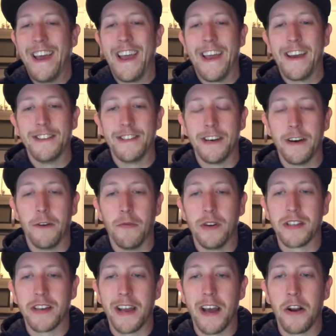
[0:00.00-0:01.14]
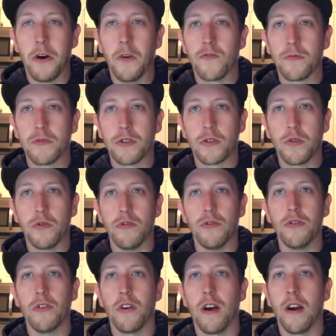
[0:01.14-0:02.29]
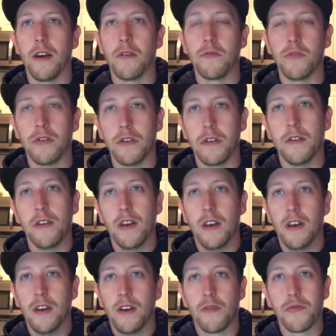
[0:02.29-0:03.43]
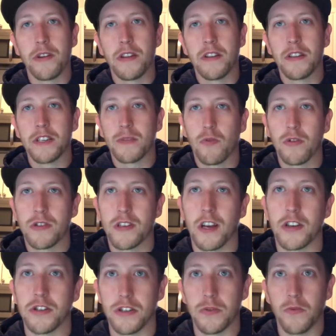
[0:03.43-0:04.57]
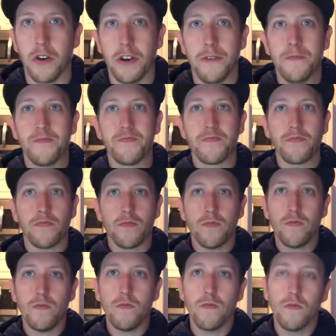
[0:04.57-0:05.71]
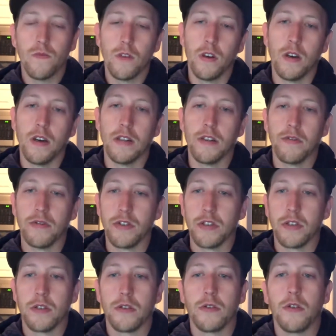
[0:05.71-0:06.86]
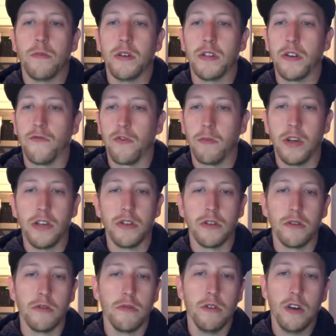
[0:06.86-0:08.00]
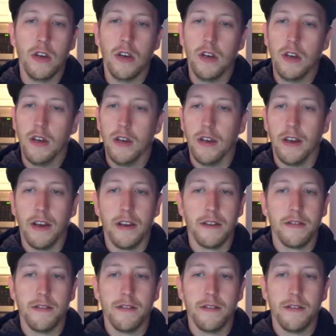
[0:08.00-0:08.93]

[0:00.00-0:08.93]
and uh, once I got home from school, I would read the sports section as well. Uh, there was just so much information at